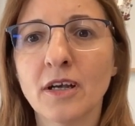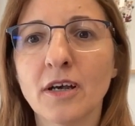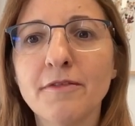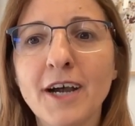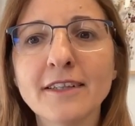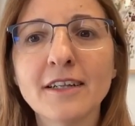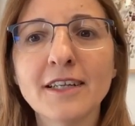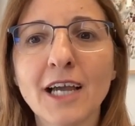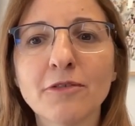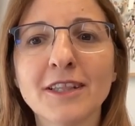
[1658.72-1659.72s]

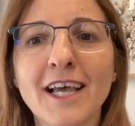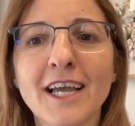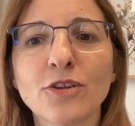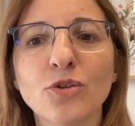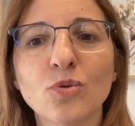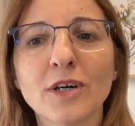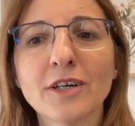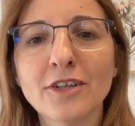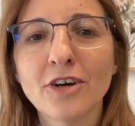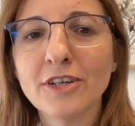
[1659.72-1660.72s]
Finally, I would like to
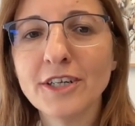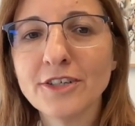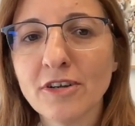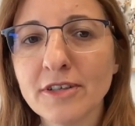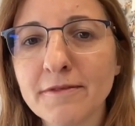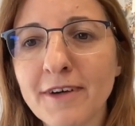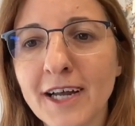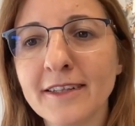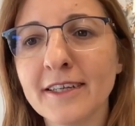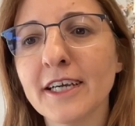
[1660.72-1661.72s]
acknowledge all the
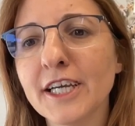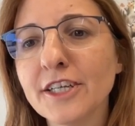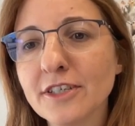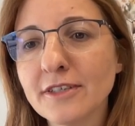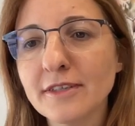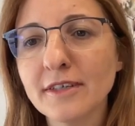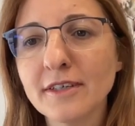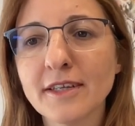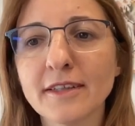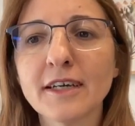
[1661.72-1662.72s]
funding
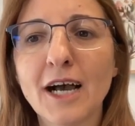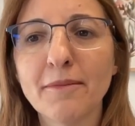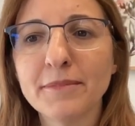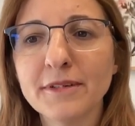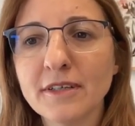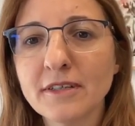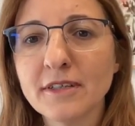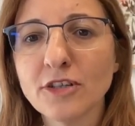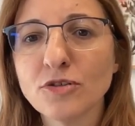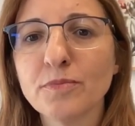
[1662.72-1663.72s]
agencies and companies
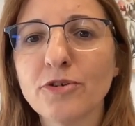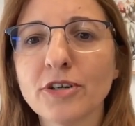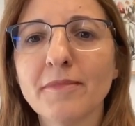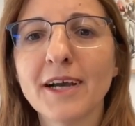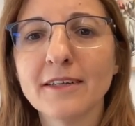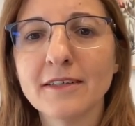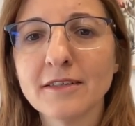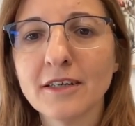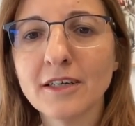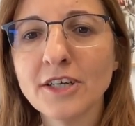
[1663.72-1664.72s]
that support my
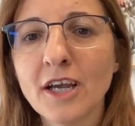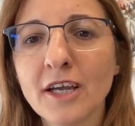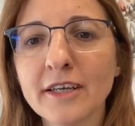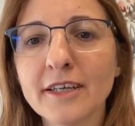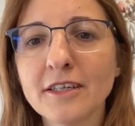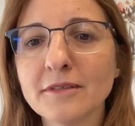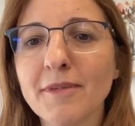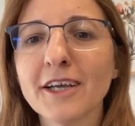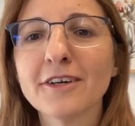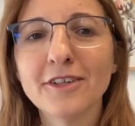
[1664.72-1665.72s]
research. Here is
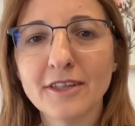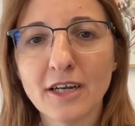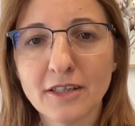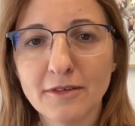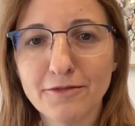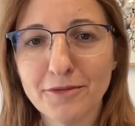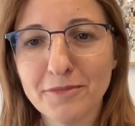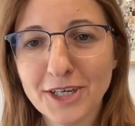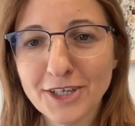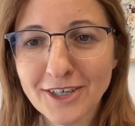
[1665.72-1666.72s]
my contact
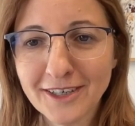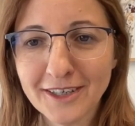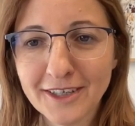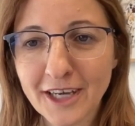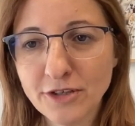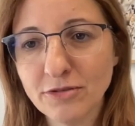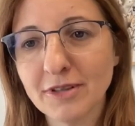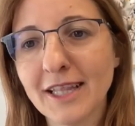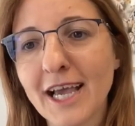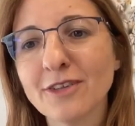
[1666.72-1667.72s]
information in case
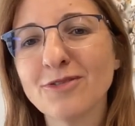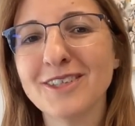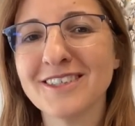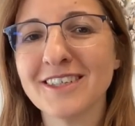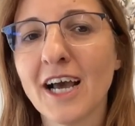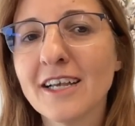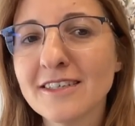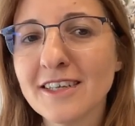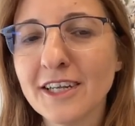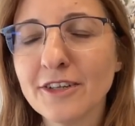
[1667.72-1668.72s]
you'd like to
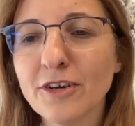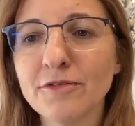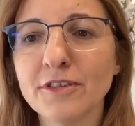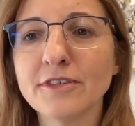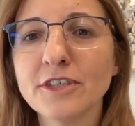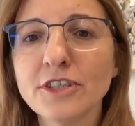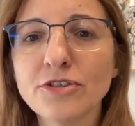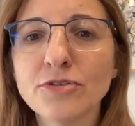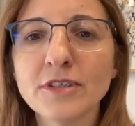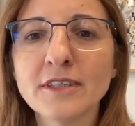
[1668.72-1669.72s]
discuss any of these
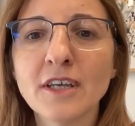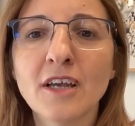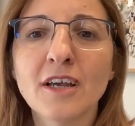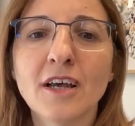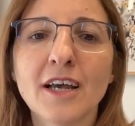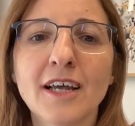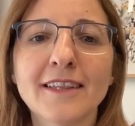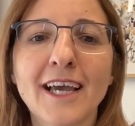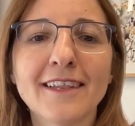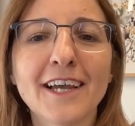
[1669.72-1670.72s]
issues,
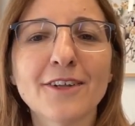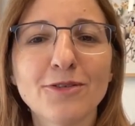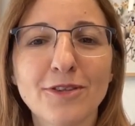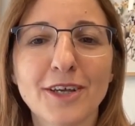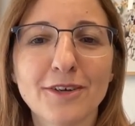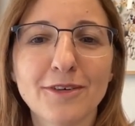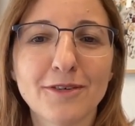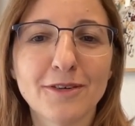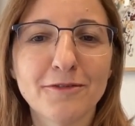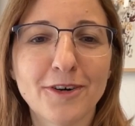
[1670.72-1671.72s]
and I'd like to thank
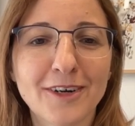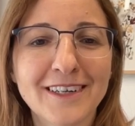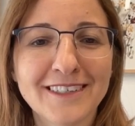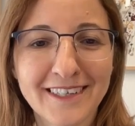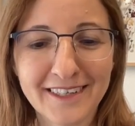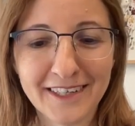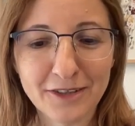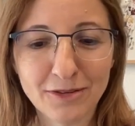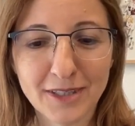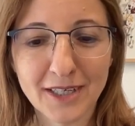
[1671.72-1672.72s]
you for listening
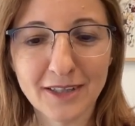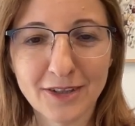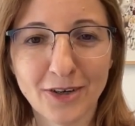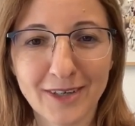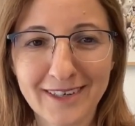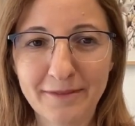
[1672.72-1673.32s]
to the talk.